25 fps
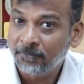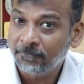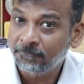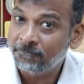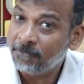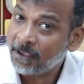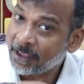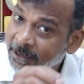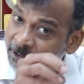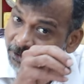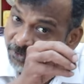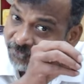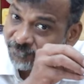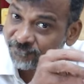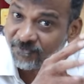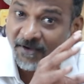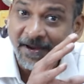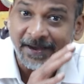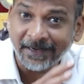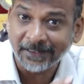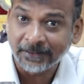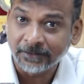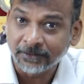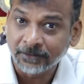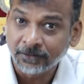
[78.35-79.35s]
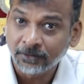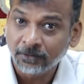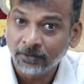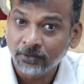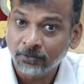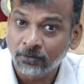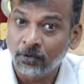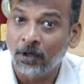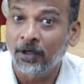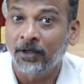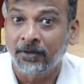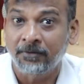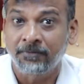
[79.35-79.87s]
where you failed,
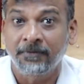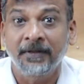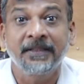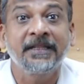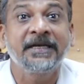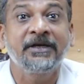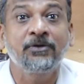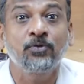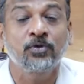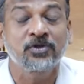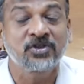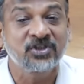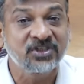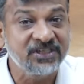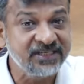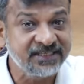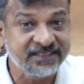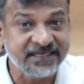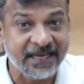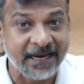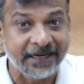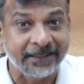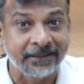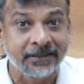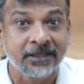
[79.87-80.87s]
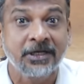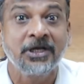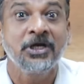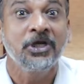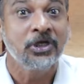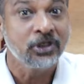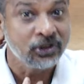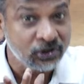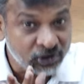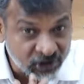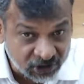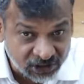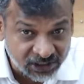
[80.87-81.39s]
what, whether it was CSAT,
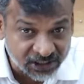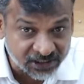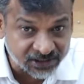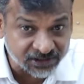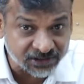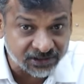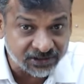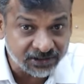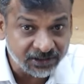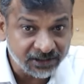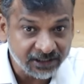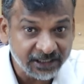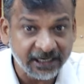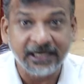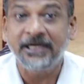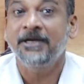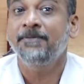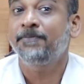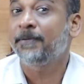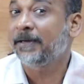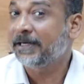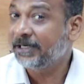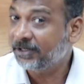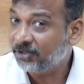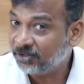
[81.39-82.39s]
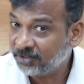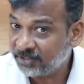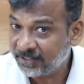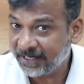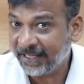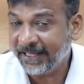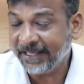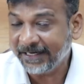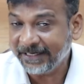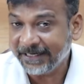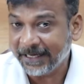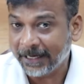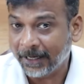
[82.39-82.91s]
GS, any particular
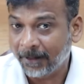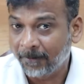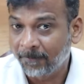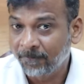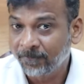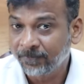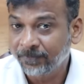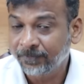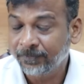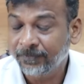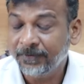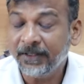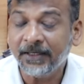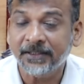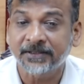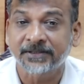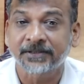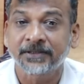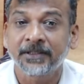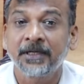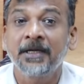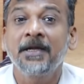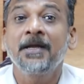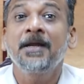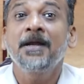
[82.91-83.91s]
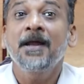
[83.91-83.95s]
area, yes,